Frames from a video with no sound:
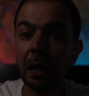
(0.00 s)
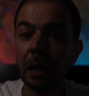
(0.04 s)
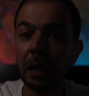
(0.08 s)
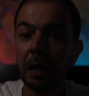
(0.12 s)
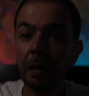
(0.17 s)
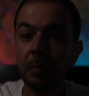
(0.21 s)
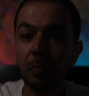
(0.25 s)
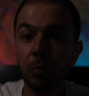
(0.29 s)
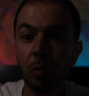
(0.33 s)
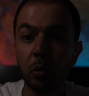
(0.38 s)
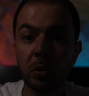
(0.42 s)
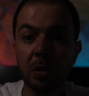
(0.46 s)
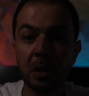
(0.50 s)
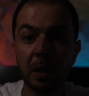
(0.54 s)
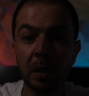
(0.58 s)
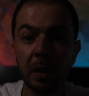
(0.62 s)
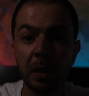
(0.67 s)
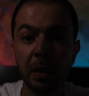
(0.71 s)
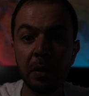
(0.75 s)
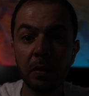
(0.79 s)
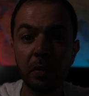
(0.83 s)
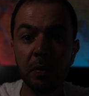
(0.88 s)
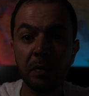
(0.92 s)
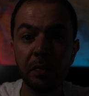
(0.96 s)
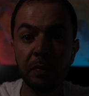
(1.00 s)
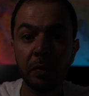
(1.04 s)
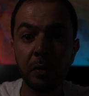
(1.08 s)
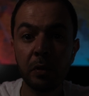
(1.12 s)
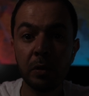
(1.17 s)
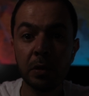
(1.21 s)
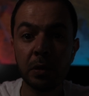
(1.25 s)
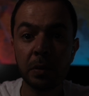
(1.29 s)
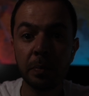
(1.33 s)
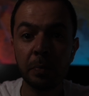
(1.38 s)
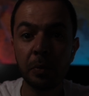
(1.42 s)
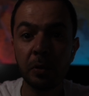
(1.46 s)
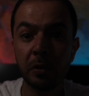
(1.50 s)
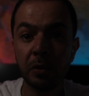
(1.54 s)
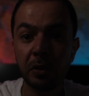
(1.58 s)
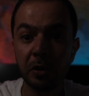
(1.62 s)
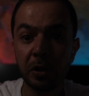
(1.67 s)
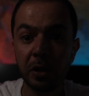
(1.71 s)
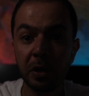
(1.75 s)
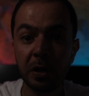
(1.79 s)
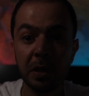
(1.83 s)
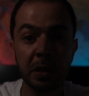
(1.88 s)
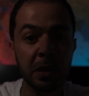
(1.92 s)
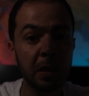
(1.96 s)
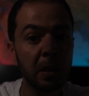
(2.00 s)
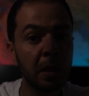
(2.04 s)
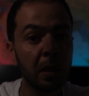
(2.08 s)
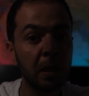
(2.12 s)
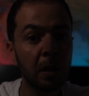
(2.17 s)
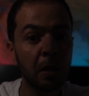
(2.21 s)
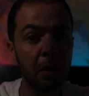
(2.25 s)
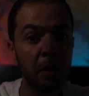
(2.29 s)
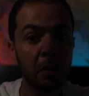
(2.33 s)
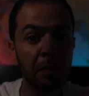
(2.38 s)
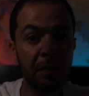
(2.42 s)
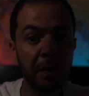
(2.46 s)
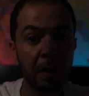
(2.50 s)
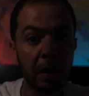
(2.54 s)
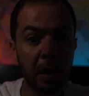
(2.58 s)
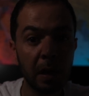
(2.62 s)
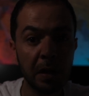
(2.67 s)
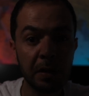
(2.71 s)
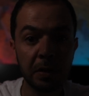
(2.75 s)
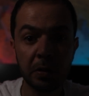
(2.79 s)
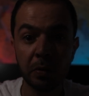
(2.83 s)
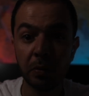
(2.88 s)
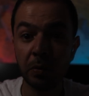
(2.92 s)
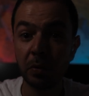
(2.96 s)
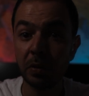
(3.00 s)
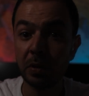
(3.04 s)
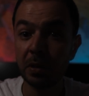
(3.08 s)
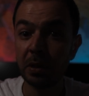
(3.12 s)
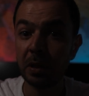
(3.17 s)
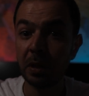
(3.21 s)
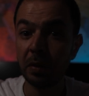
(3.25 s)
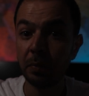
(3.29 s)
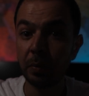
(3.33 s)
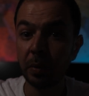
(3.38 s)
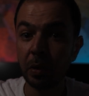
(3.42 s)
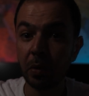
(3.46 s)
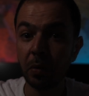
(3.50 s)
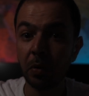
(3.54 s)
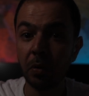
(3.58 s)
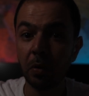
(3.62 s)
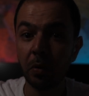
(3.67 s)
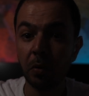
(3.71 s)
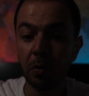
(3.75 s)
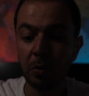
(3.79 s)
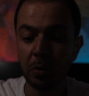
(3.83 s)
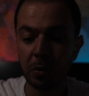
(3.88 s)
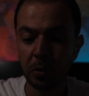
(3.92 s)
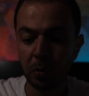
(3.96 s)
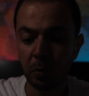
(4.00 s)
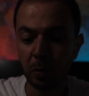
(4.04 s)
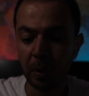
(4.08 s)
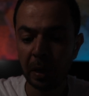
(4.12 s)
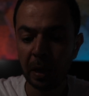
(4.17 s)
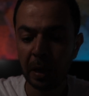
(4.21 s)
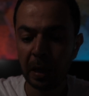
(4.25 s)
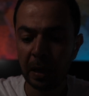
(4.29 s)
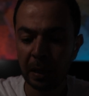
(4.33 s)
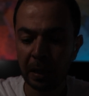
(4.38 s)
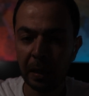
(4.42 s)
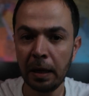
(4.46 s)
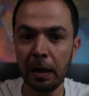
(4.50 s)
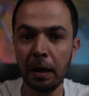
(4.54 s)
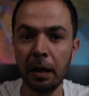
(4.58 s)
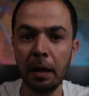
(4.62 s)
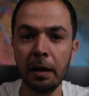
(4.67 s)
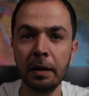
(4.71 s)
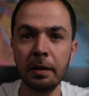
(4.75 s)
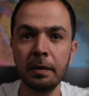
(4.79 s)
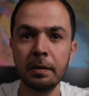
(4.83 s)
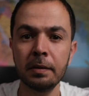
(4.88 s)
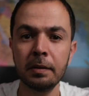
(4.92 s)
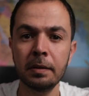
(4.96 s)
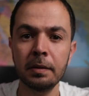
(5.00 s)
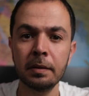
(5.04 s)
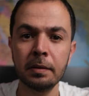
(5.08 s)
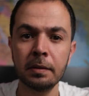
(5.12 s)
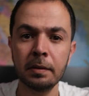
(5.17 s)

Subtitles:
and mostly your first purchase of a light source that we call also a key light.